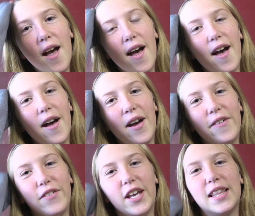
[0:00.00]
uh, I
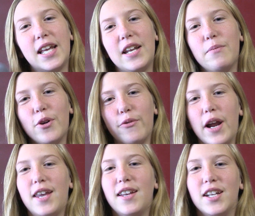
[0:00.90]
feel like they need more
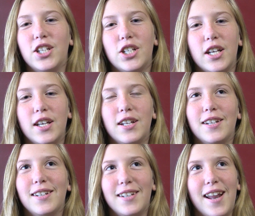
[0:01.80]

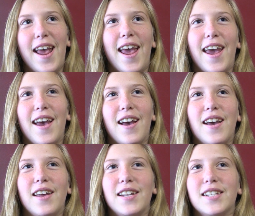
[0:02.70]
recognition
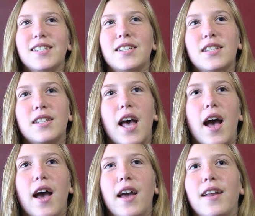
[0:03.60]
and
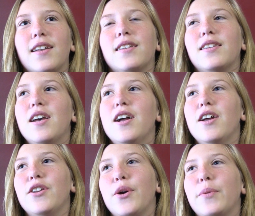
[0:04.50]
that
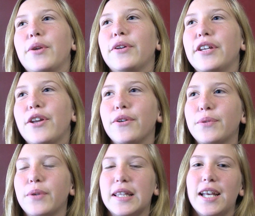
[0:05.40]
nobody really
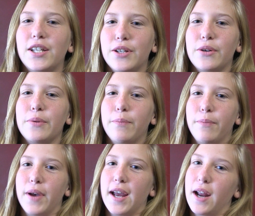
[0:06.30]
knows what they do,
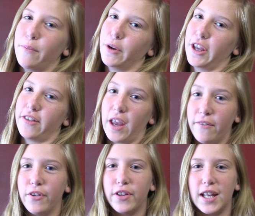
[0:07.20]
but I'm really
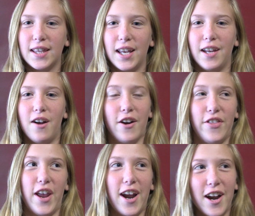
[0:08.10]
thankful that they are
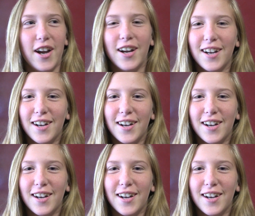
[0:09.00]
there.